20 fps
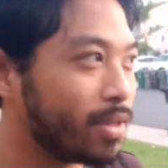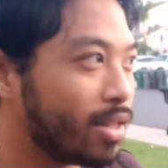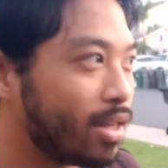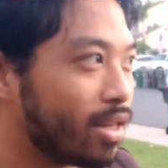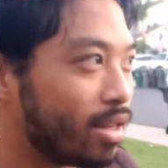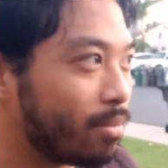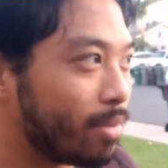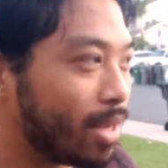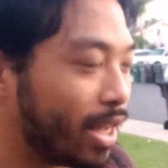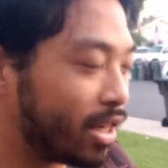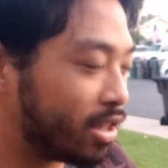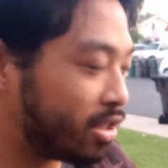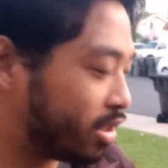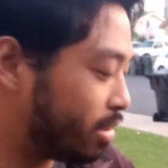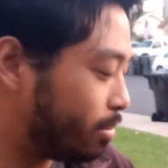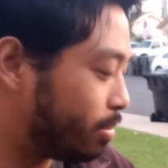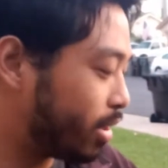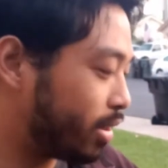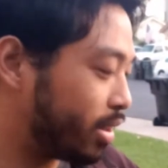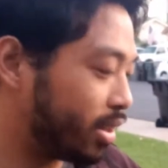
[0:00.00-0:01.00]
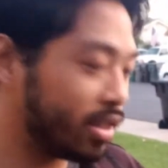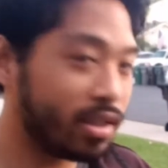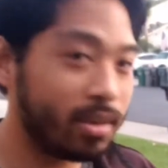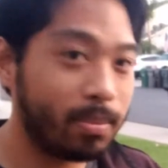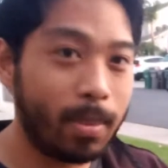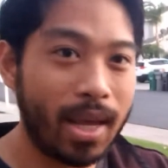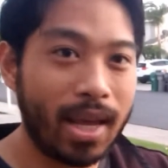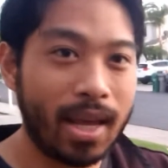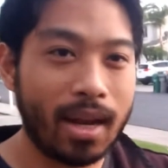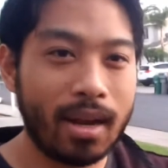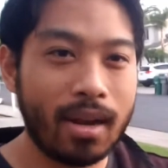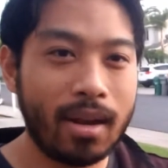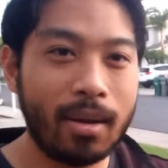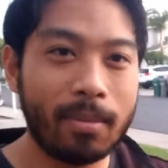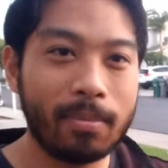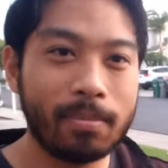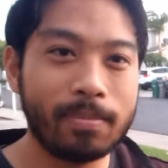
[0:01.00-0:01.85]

I actually bought this pen.